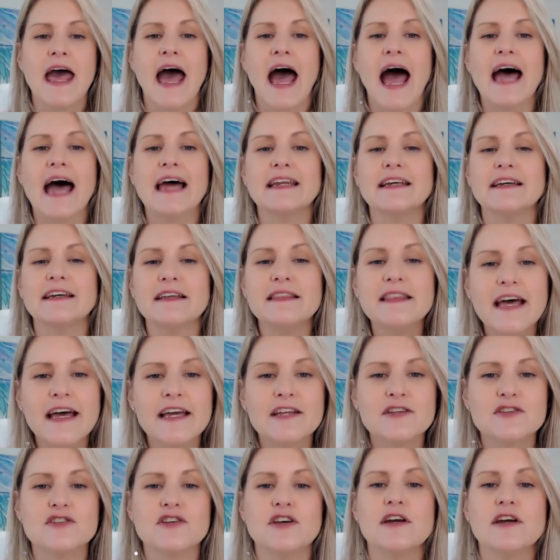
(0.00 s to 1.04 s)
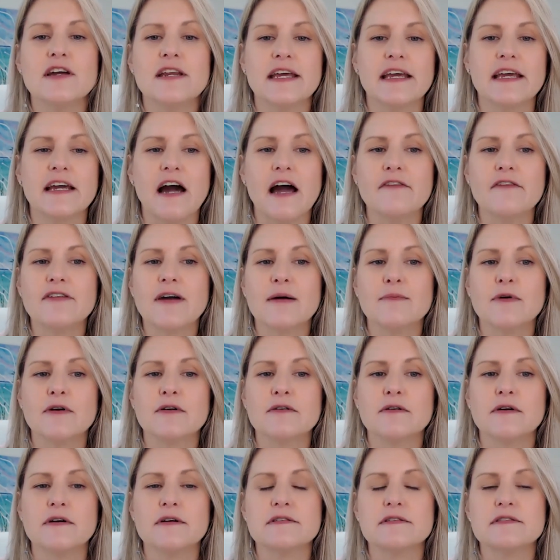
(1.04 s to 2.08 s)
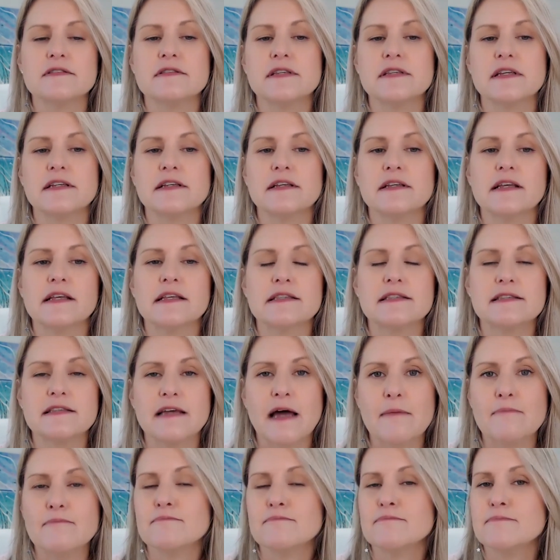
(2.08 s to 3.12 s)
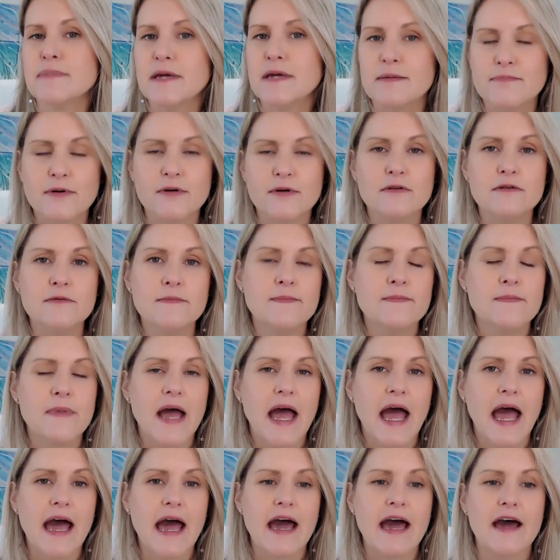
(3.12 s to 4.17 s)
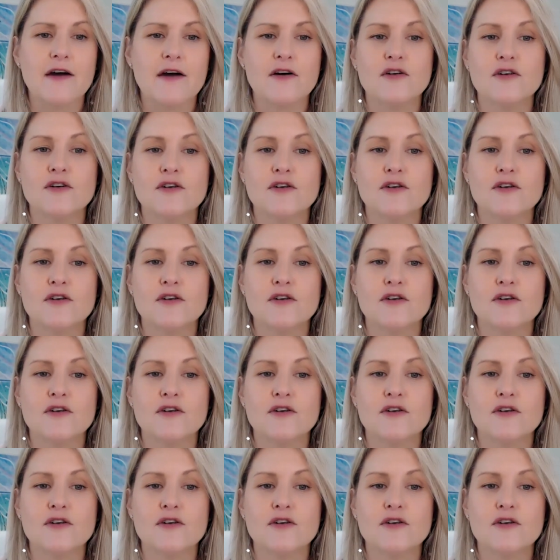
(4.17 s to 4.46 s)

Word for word: And in that journey, I've come across some people uh,